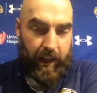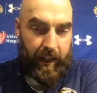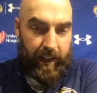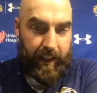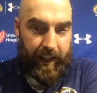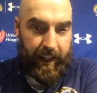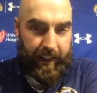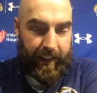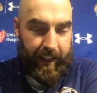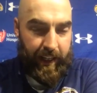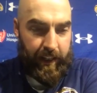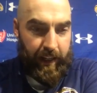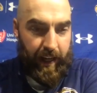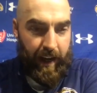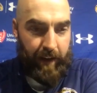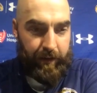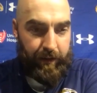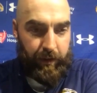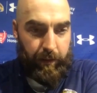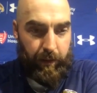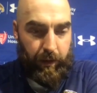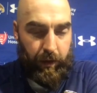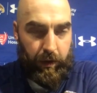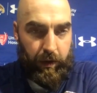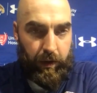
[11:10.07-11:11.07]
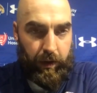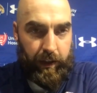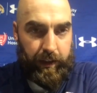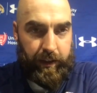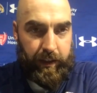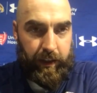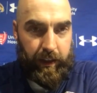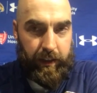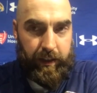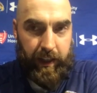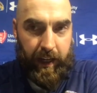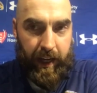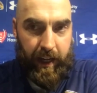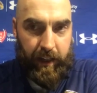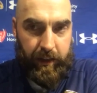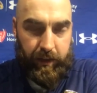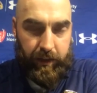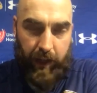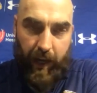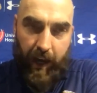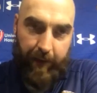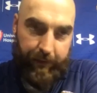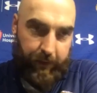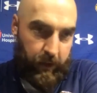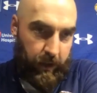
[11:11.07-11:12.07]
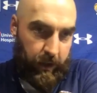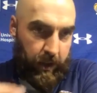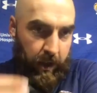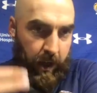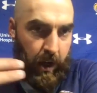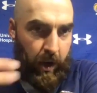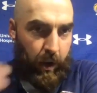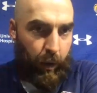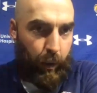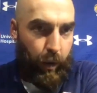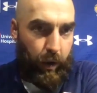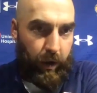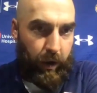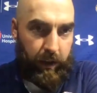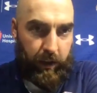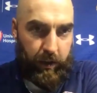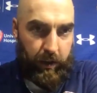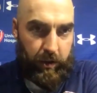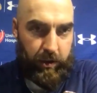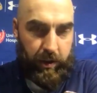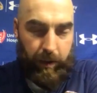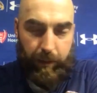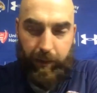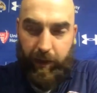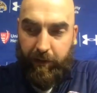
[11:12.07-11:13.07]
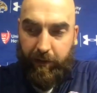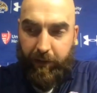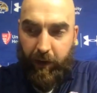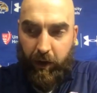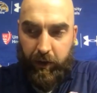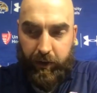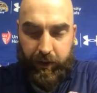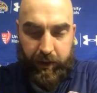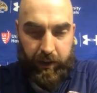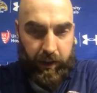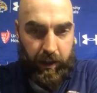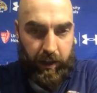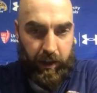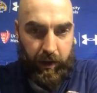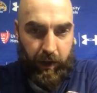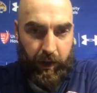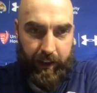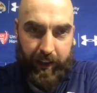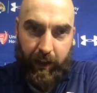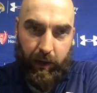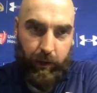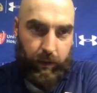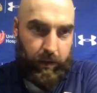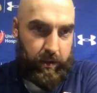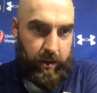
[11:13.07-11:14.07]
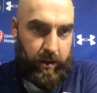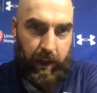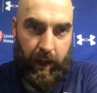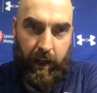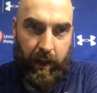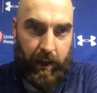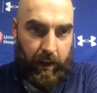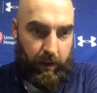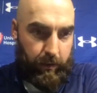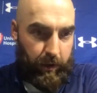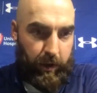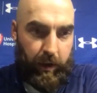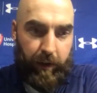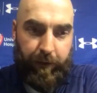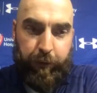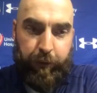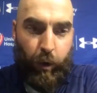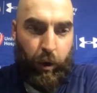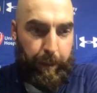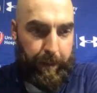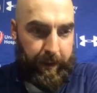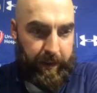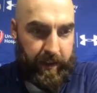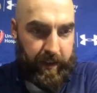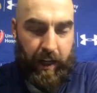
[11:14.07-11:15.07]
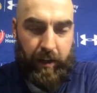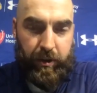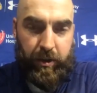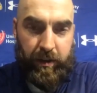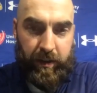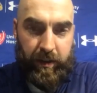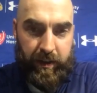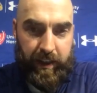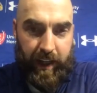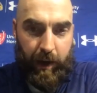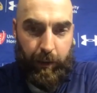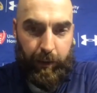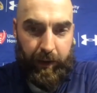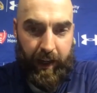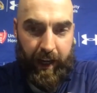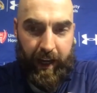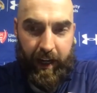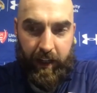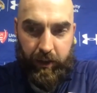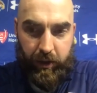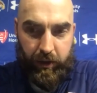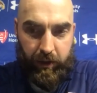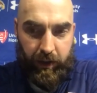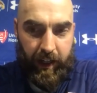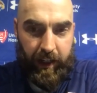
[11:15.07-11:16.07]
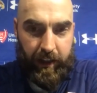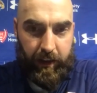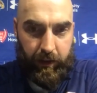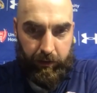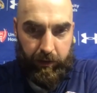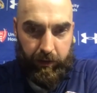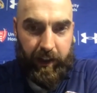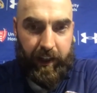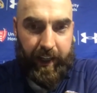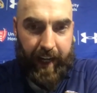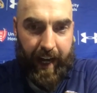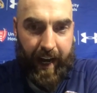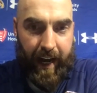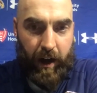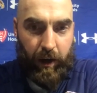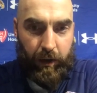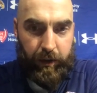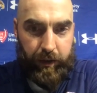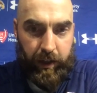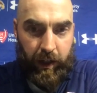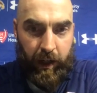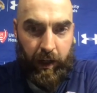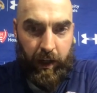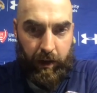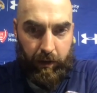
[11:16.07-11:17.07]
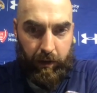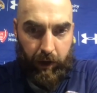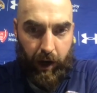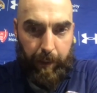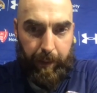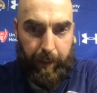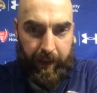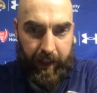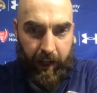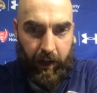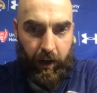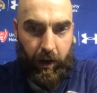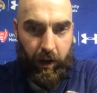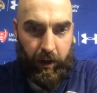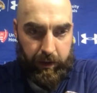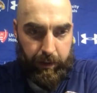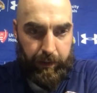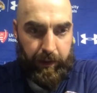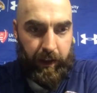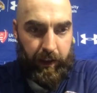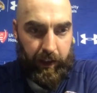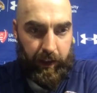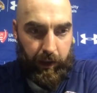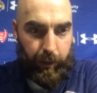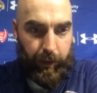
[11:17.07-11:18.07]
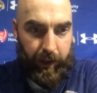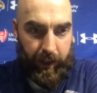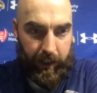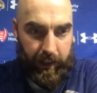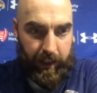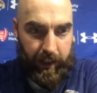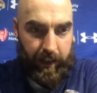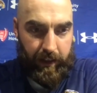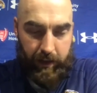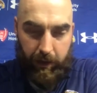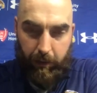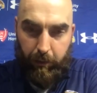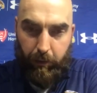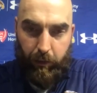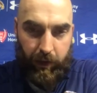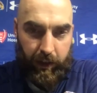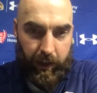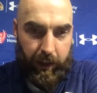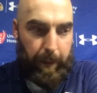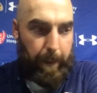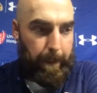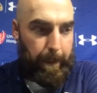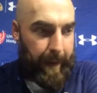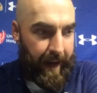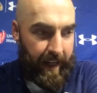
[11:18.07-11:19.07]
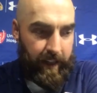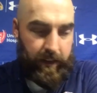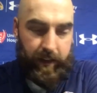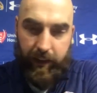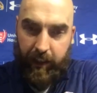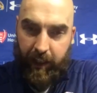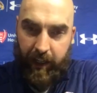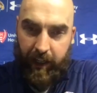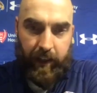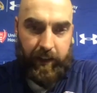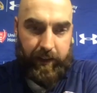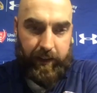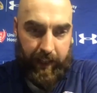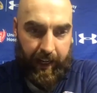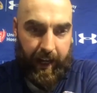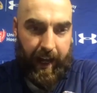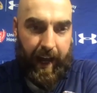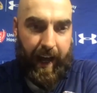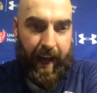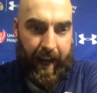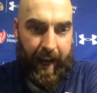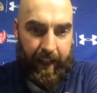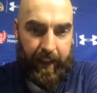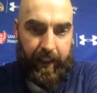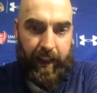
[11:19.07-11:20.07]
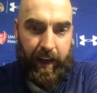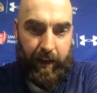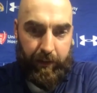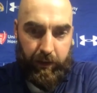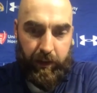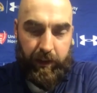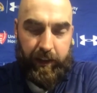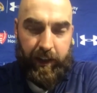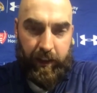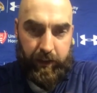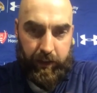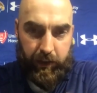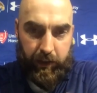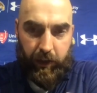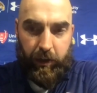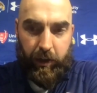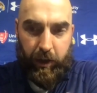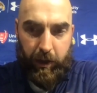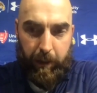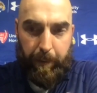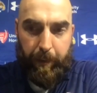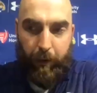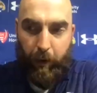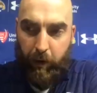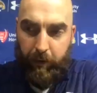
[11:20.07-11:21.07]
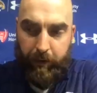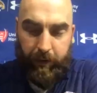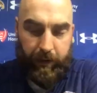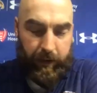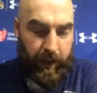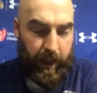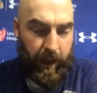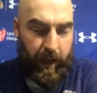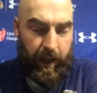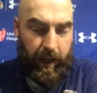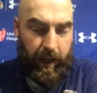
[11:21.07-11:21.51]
And then again, to have some early success after working through some adversity, you know, I think it was three or four possessions that we had straight three and outs. Right. But then ultimately we did some really base things at a high level against a good opponent,